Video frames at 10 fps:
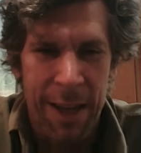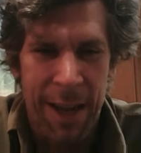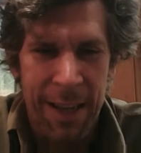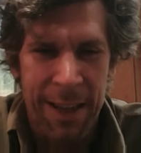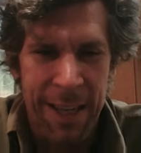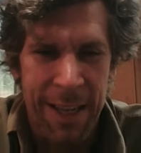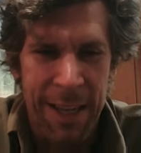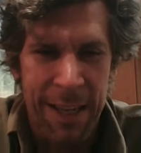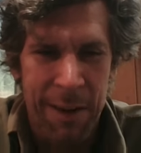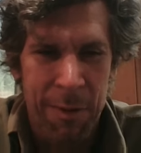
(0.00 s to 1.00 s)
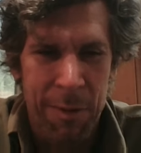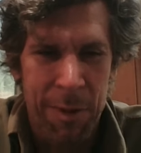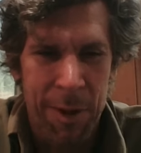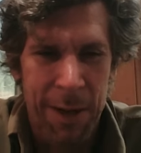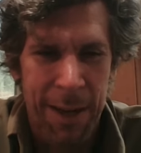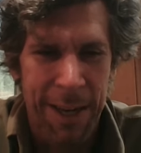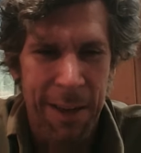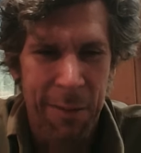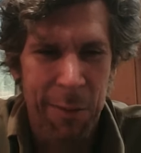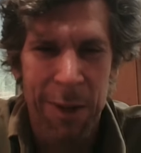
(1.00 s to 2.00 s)
I I think, you know, it,
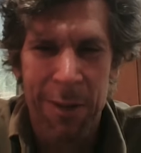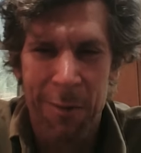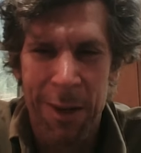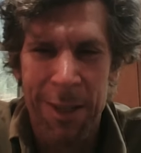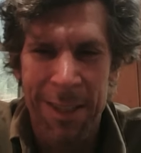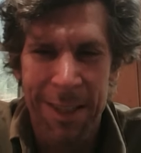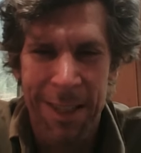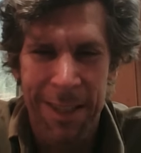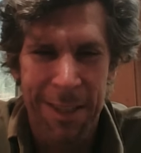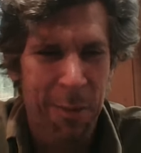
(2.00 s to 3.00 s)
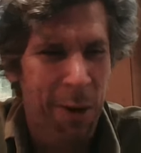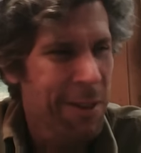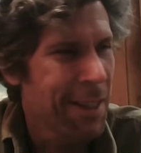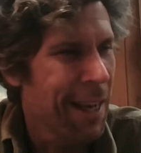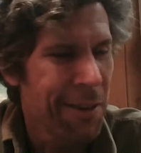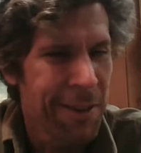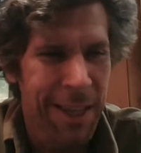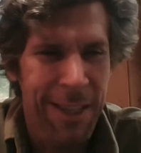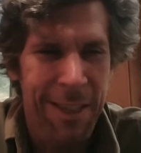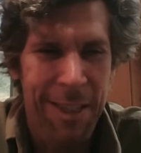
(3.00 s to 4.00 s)
w- once the smoke settles,
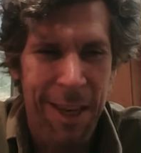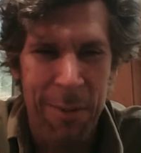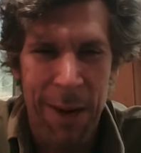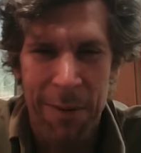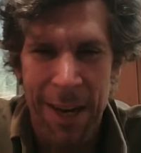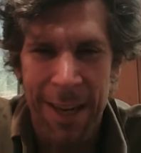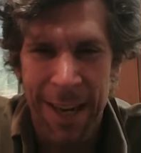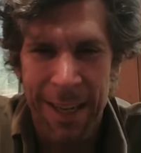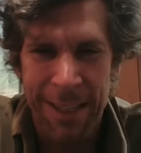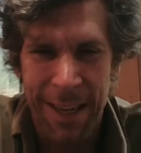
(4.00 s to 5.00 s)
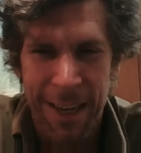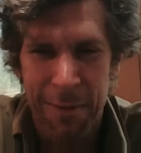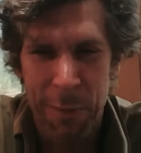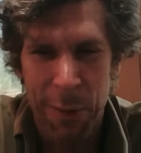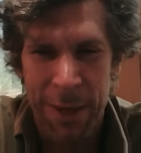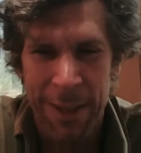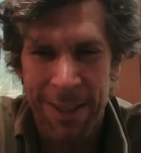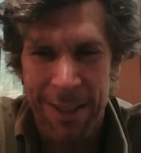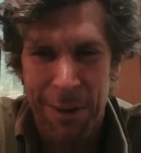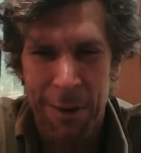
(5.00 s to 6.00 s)
I just check my rain gauge. I have
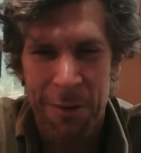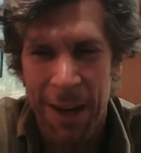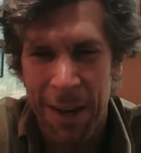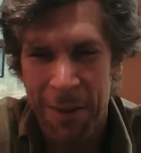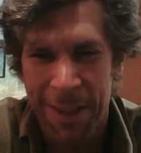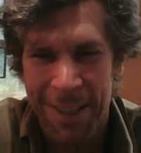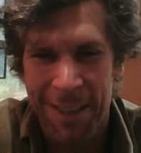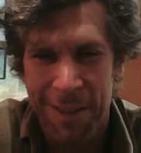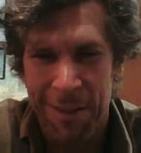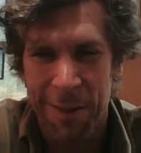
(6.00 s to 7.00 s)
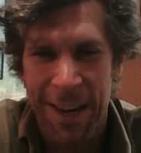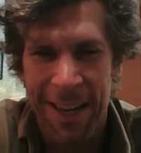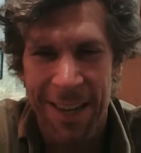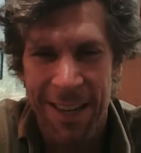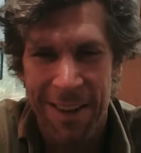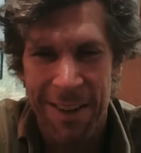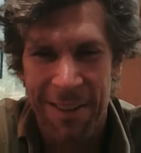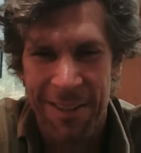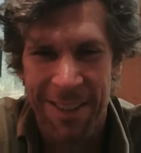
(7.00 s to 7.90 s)
0.05 inches of rain here.